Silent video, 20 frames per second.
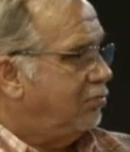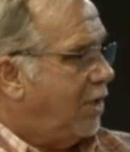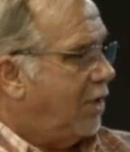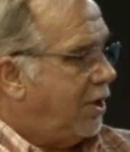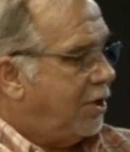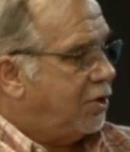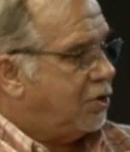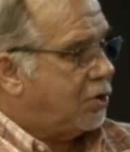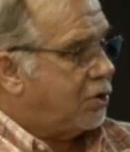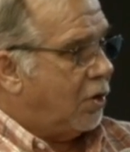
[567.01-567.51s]

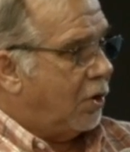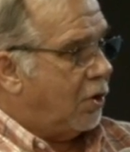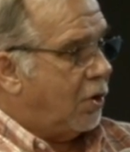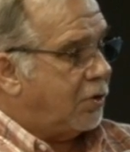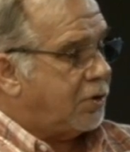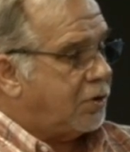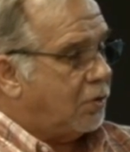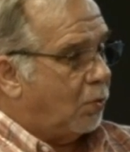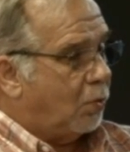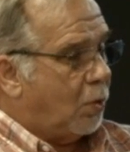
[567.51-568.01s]

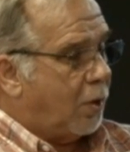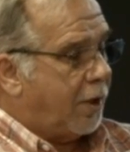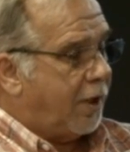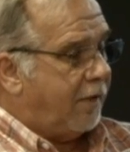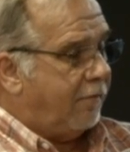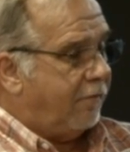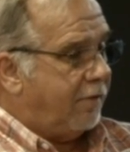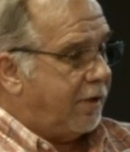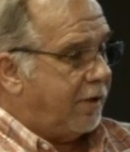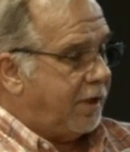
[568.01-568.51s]
insurance, or
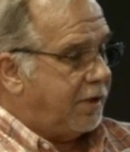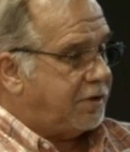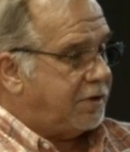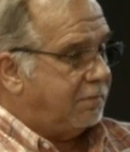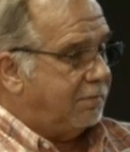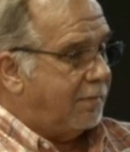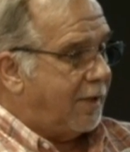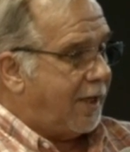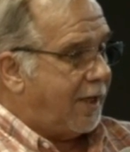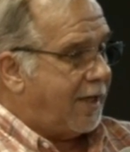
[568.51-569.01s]
whatever it is you
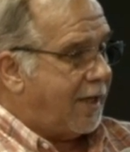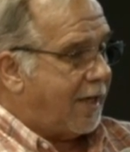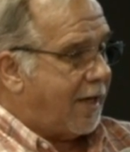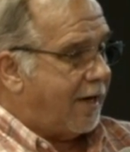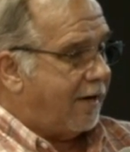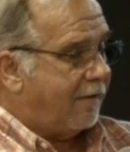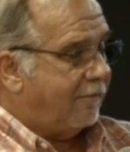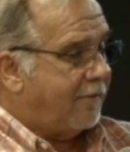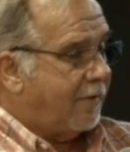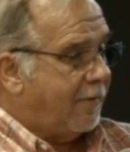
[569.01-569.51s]
may
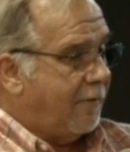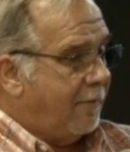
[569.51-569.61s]
have.